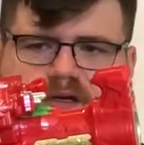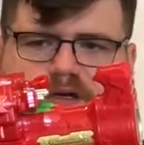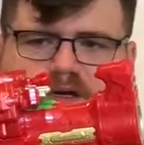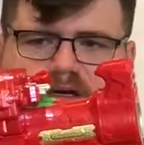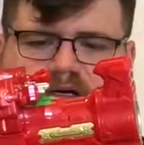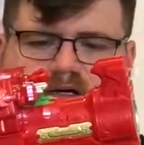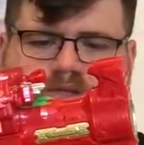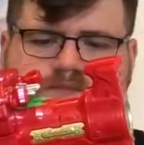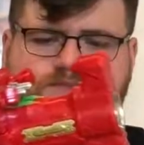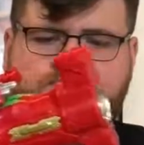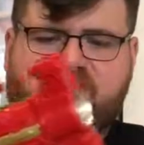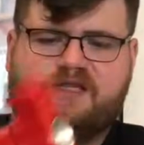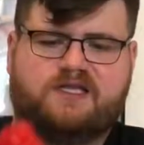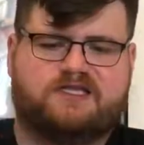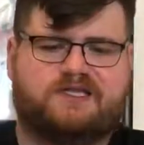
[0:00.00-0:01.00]

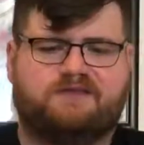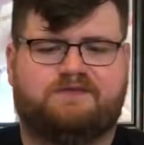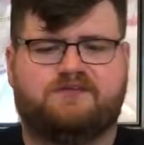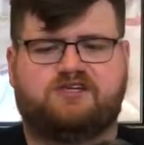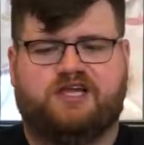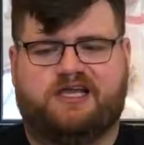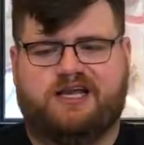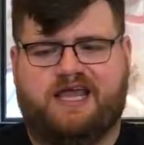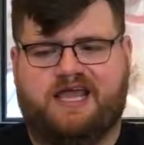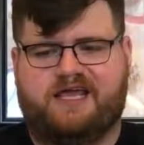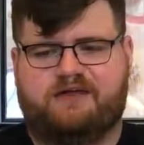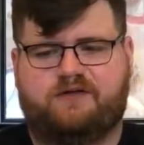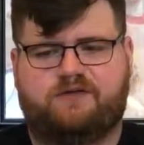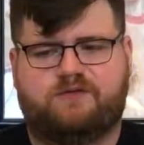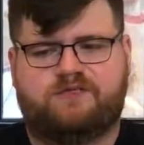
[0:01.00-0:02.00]
It doesn't have the giant
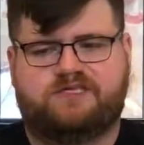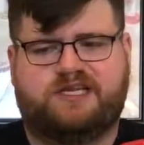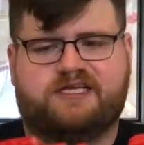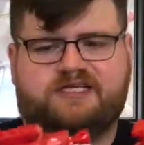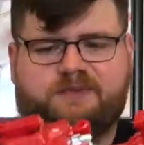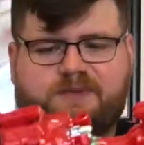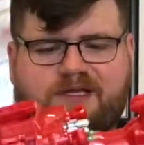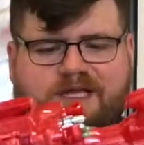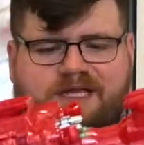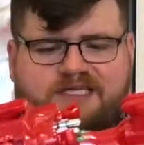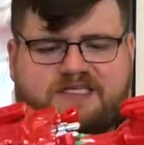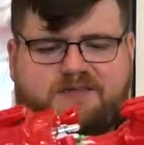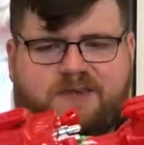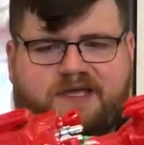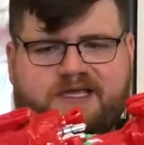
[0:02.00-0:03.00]
handle, which takes up a lot
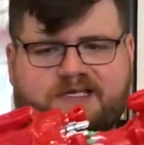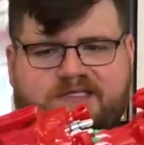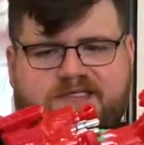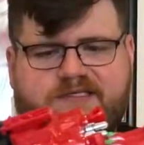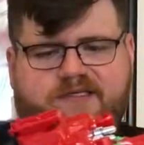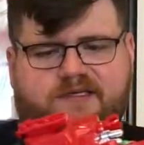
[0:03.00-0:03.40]
of space.